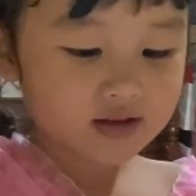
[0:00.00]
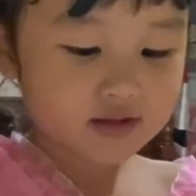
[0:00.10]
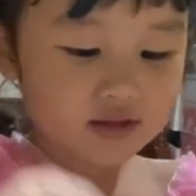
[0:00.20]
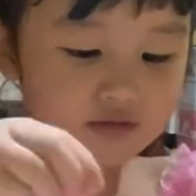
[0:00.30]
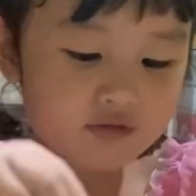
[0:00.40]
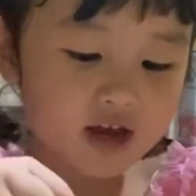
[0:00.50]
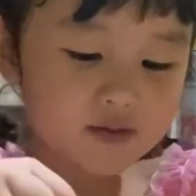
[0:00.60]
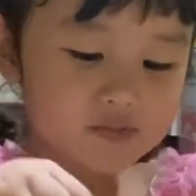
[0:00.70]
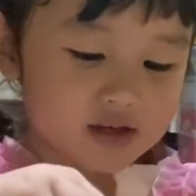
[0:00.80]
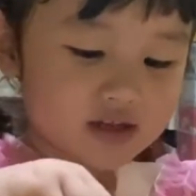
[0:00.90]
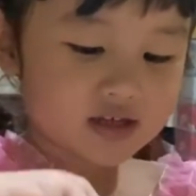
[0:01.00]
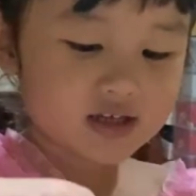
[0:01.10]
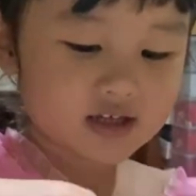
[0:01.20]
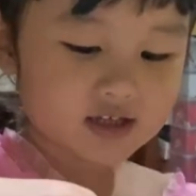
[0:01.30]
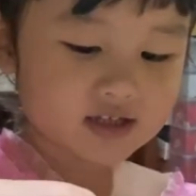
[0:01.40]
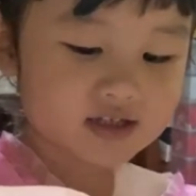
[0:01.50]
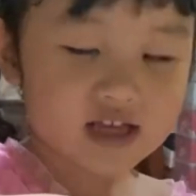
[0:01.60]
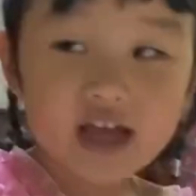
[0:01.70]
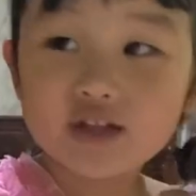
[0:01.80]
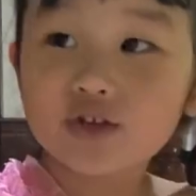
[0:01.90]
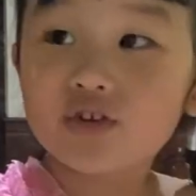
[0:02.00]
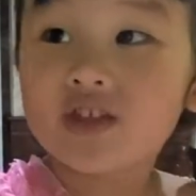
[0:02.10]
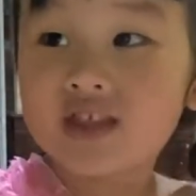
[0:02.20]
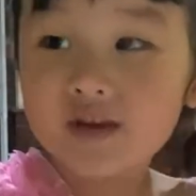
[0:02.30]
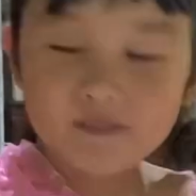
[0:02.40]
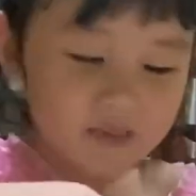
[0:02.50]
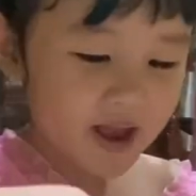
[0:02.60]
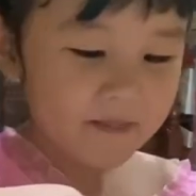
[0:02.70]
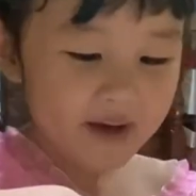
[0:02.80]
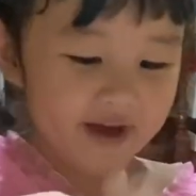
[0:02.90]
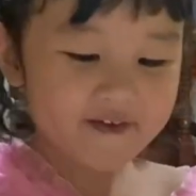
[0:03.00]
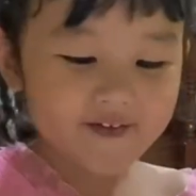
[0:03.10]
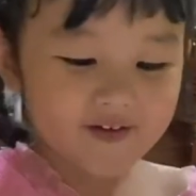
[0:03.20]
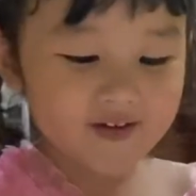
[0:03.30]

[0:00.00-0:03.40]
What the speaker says: Subscribe and channel. Say bye-bye.